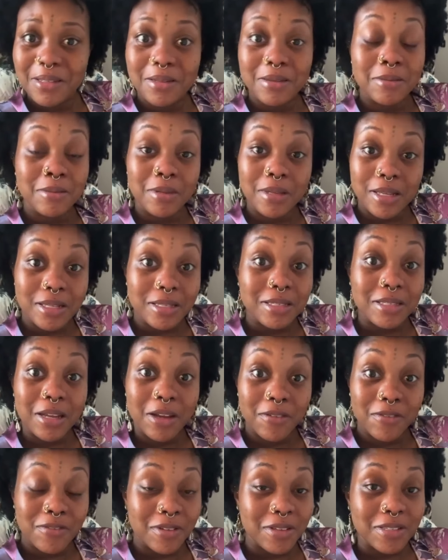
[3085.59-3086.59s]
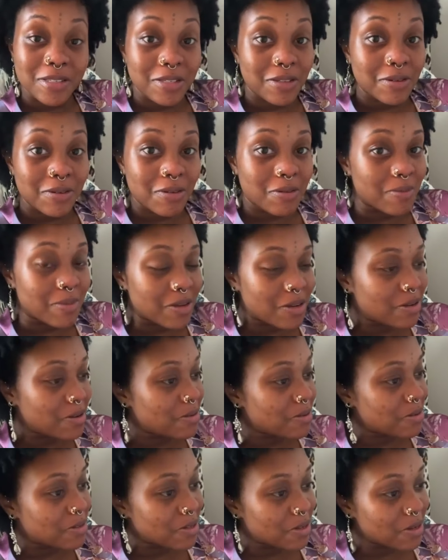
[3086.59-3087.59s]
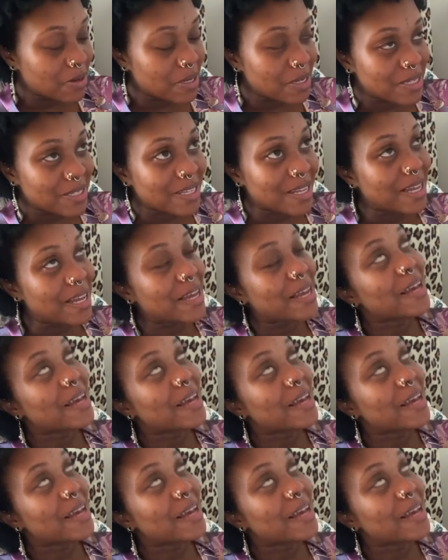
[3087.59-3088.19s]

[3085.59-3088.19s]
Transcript: This stuff is still gonna be due, so it's